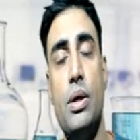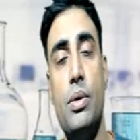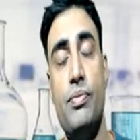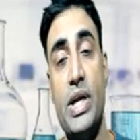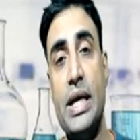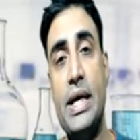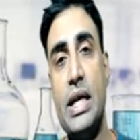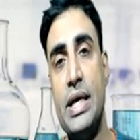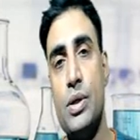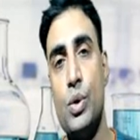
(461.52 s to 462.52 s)
very readily
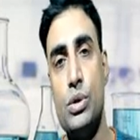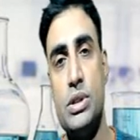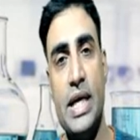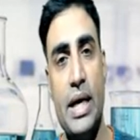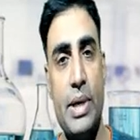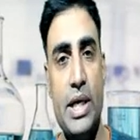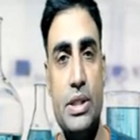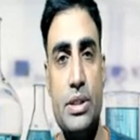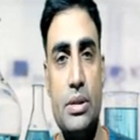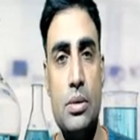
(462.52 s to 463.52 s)
undergoes
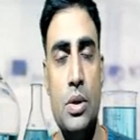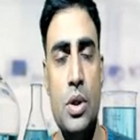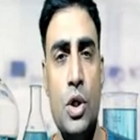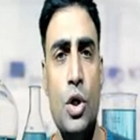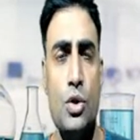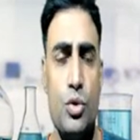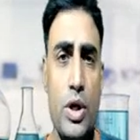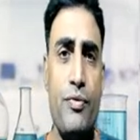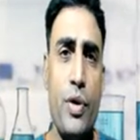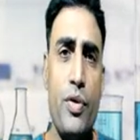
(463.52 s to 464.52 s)
dimerization. So
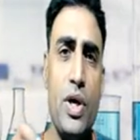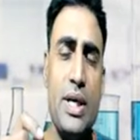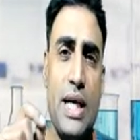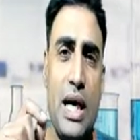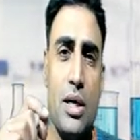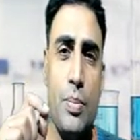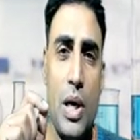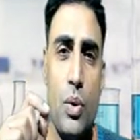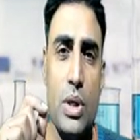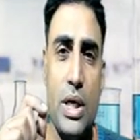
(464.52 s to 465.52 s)
if you have got a dark
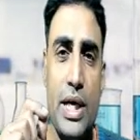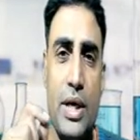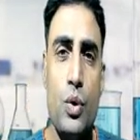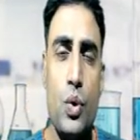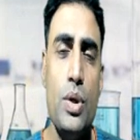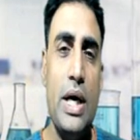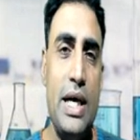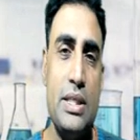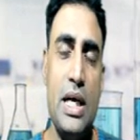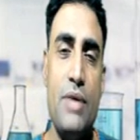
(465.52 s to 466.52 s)
brown colored NO2
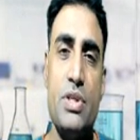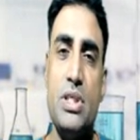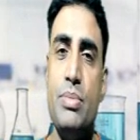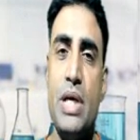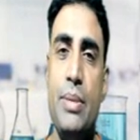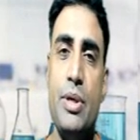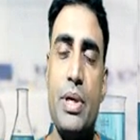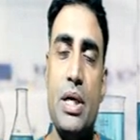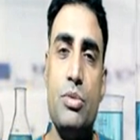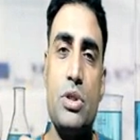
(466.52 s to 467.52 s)
gas, after some time it
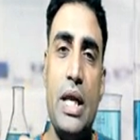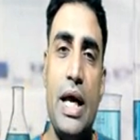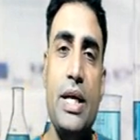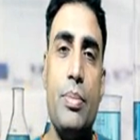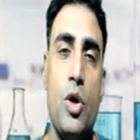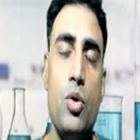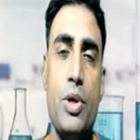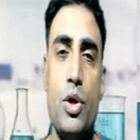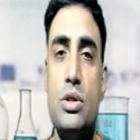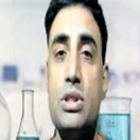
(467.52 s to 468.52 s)
becomes light brown
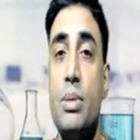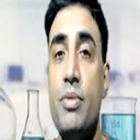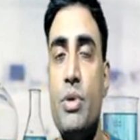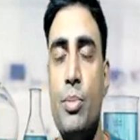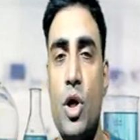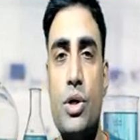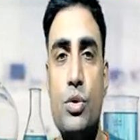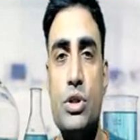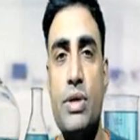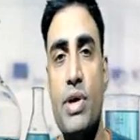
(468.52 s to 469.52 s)
because some of the
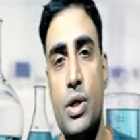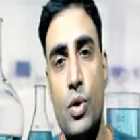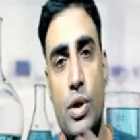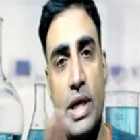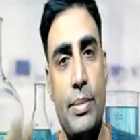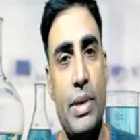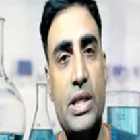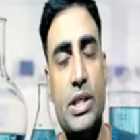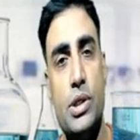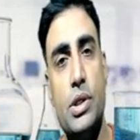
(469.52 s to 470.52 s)
molecules, they will undergo
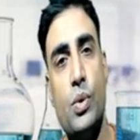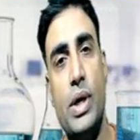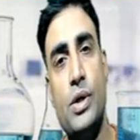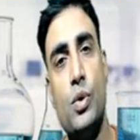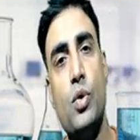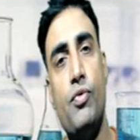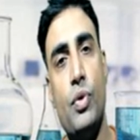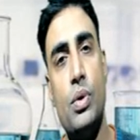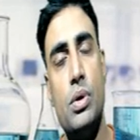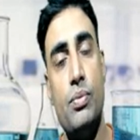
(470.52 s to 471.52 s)
dimerization to
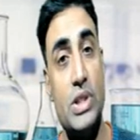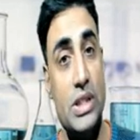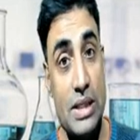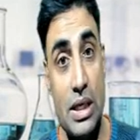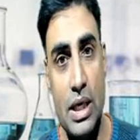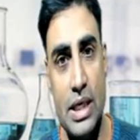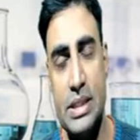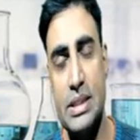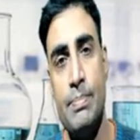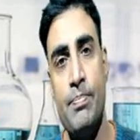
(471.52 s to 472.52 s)
N2O4, which is colorless.